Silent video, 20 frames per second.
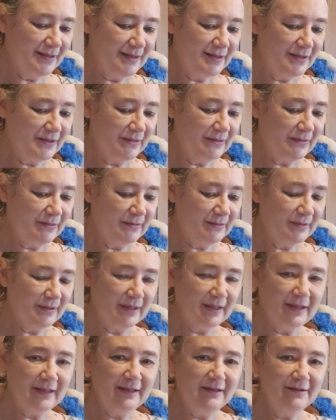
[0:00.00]
So
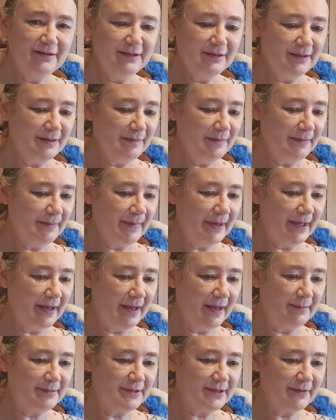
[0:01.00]
here's some of my
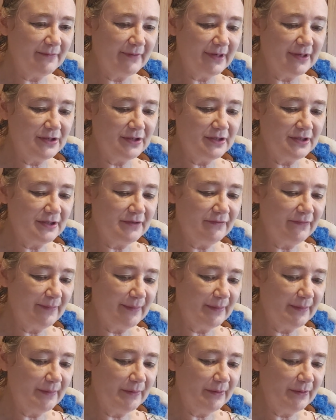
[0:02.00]
observations from
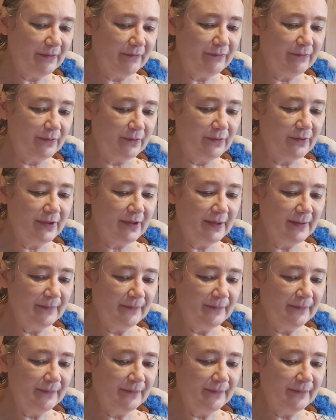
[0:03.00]
the book of Ruth.